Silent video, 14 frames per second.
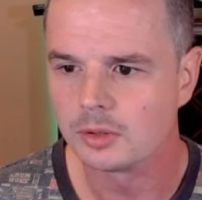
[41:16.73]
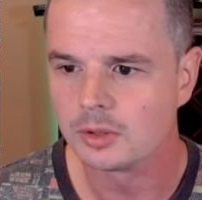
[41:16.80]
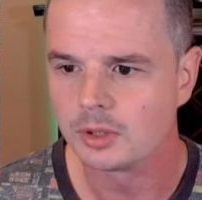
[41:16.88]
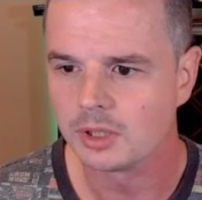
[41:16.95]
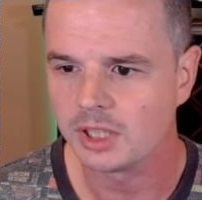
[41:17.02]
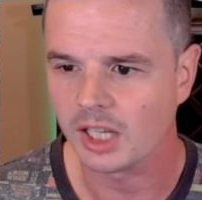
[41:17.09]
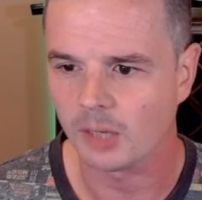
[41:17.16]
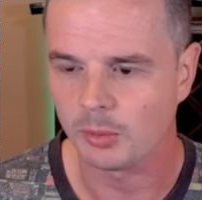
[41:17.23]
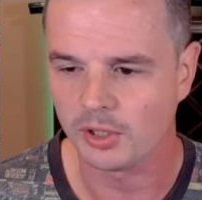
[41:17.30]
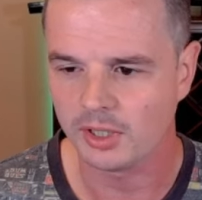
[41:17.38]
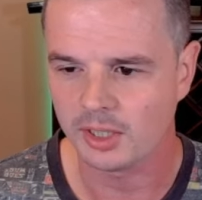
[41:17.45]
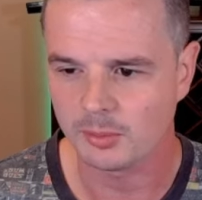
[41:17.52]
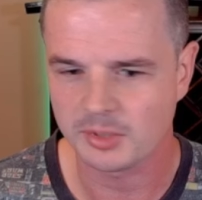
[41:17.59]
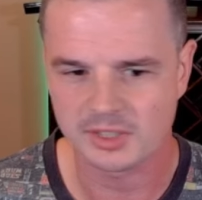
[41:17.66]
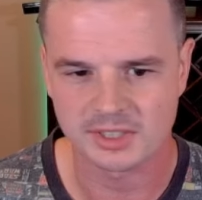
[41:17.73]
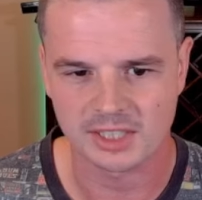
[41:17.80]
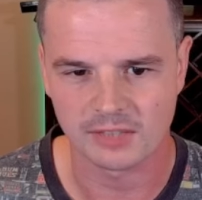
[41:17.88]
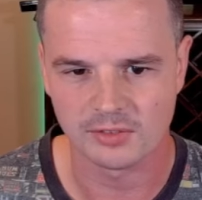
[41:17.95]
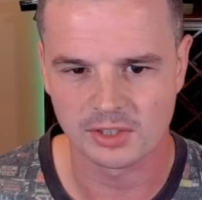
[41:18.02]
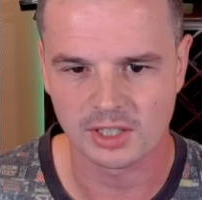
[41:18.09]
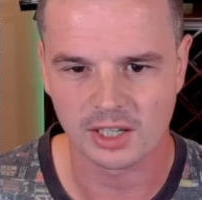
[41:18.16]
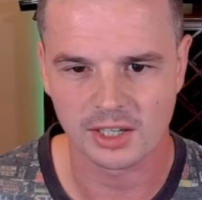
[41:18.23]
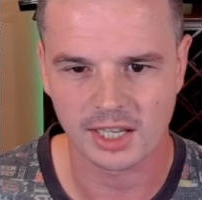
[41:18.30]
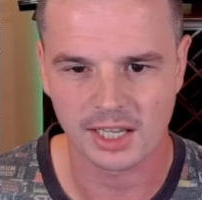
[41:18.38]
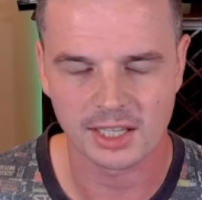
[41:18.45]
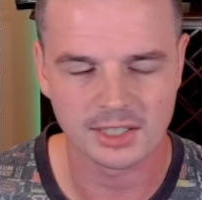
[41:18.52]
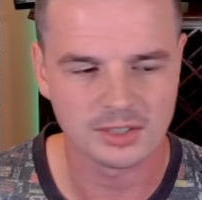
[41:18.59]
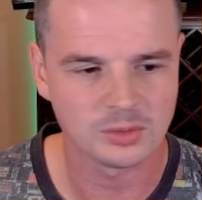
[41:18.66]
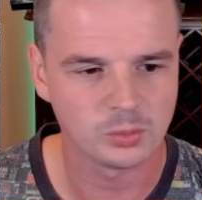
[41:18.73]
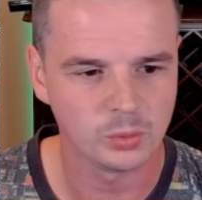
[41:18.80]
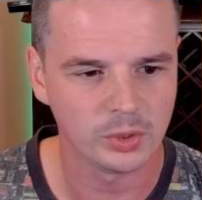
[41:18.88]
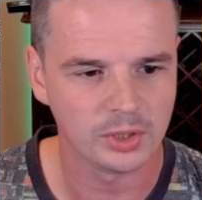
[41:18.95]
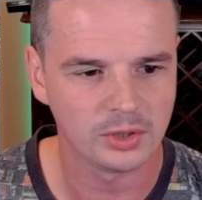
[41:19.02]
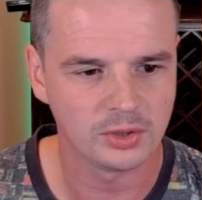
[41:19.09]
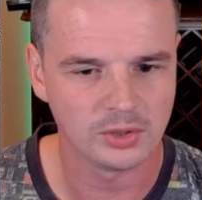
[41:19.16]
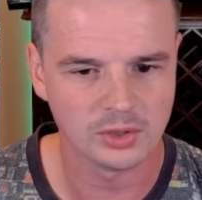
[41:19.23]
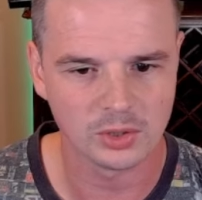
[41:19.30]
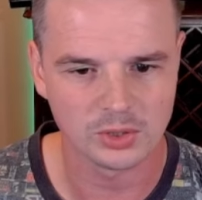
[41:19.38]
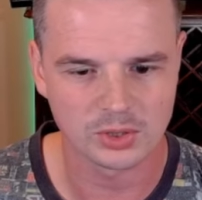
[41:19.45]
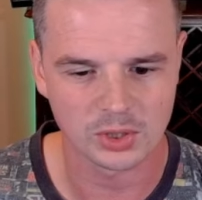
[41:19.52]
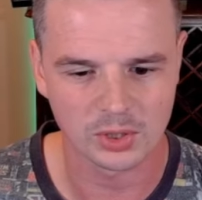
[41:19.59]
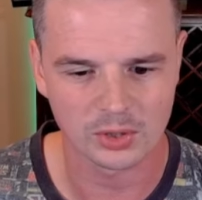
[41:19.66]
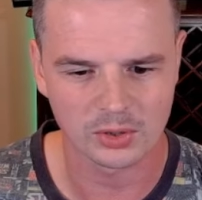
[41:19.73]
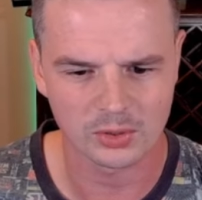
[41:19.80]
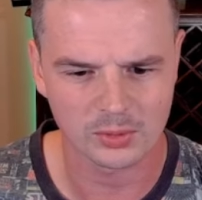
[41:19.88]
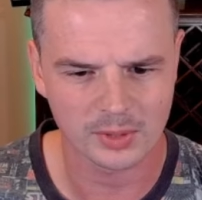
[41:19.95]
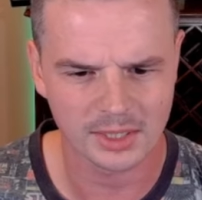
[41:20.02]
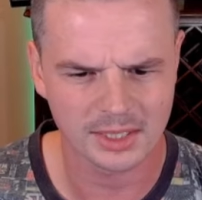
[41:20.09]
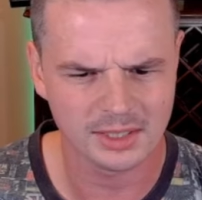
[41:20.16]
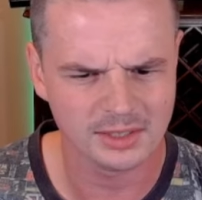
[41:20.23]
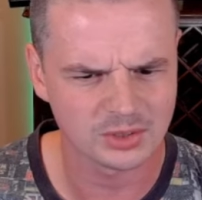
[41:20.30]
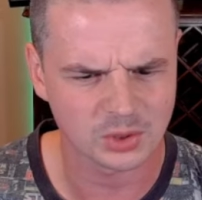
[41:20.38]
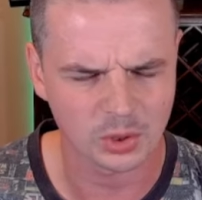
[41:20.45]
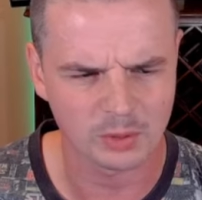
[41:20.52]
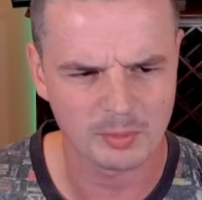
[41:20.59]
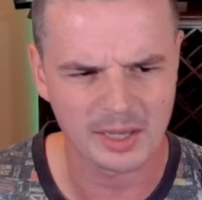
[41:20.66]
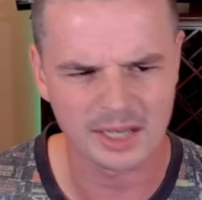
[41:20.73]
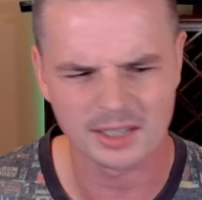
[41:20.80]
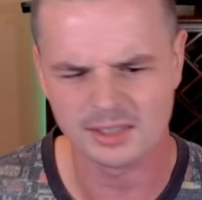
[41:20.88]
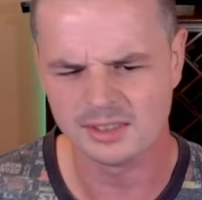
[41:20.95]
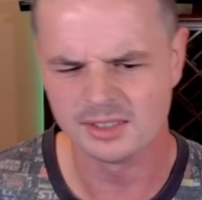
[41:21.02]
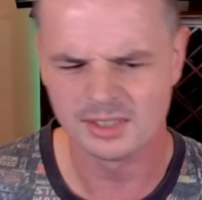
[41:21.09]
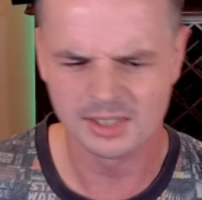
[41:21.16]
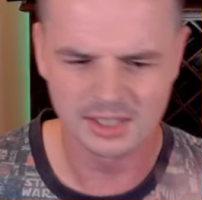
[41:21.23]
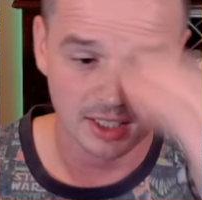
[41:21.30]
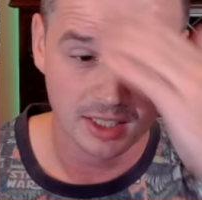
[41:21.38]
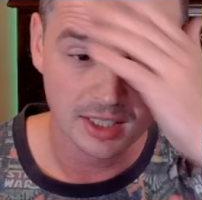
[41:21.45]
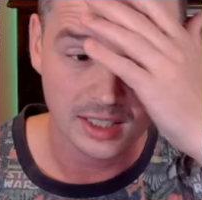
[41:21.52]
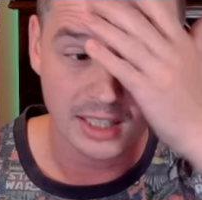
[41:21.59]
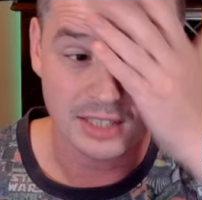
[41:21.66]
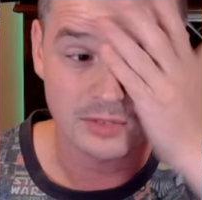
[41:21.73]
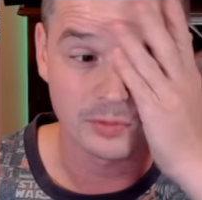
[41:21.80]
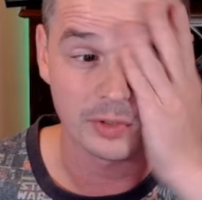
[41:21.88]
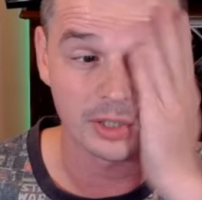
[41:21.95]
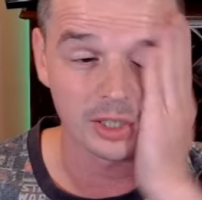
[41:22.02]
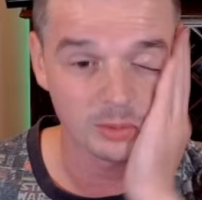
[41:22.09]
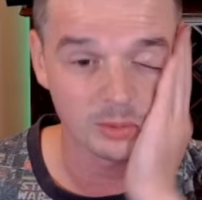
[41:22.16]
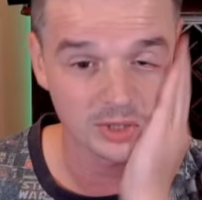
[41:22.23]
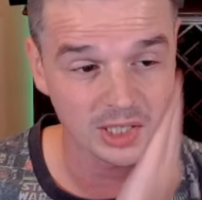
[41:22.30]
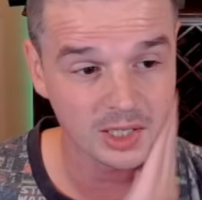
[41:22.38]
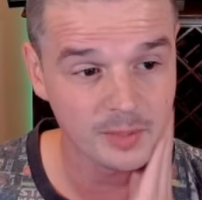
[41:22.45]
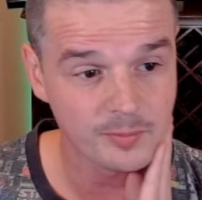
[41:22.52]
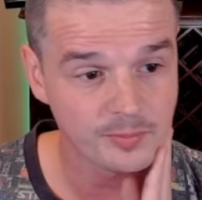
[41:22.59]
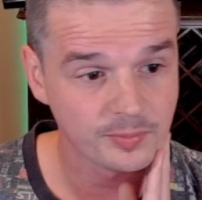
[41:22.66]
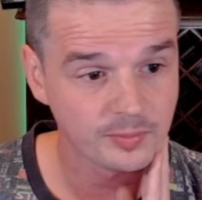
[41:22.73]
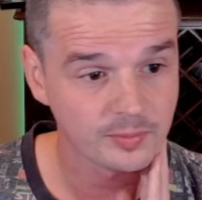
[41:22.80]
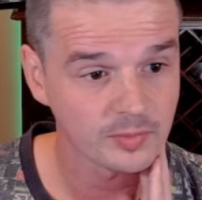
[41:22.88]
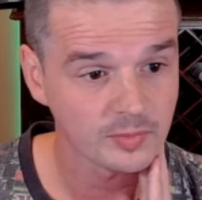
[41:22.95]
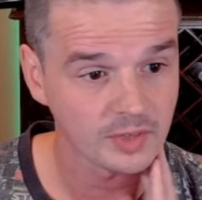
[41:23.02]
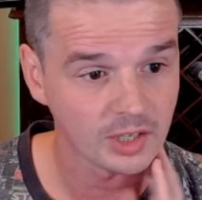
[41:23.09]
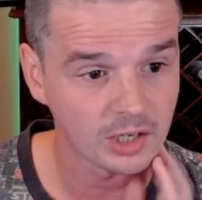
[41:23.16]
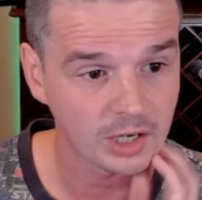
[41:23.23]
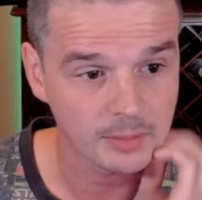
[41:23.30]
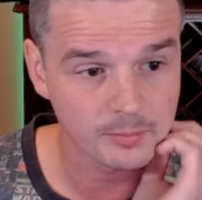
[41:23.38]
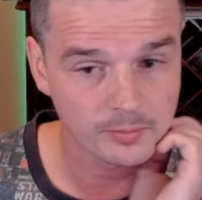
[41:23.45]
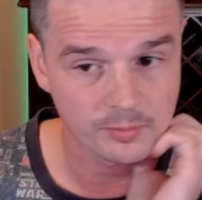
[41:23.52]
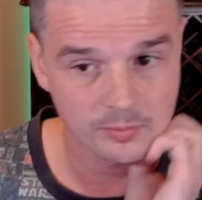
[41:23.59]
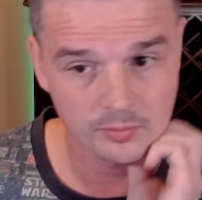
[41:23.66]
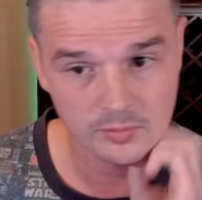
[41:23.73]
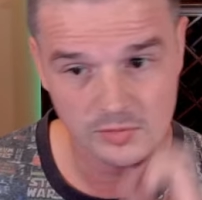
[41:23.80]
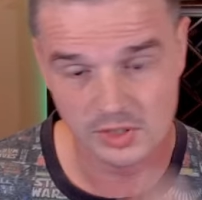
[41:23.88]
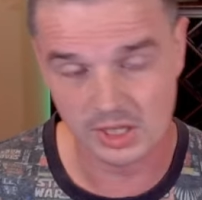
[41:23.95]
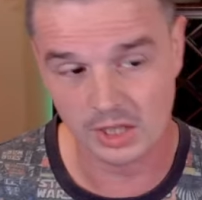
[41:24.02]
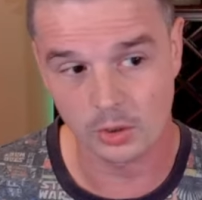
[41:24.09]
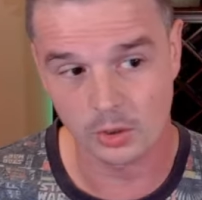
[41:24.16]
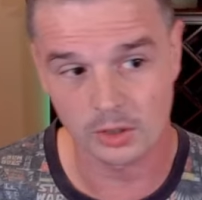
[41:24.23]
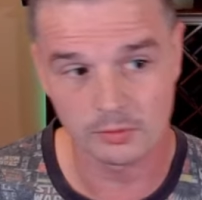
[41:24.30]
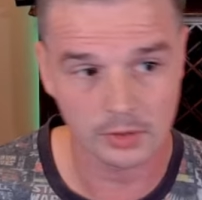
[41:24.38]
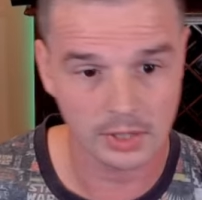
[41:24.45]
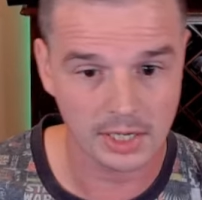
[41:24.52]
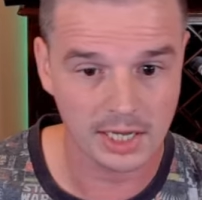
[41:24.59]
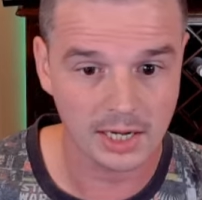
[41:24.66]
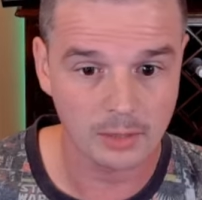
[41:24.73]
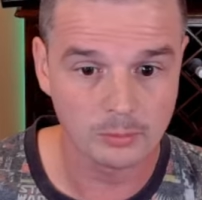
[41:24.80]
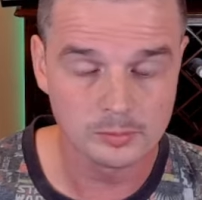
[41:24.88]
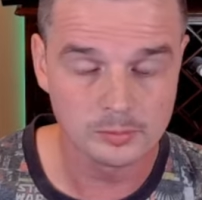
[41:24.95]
Yeah, opponent kept a 7-card hand with no turn 3 Tron mana. That's very bizarre. All right, so they're going for it now.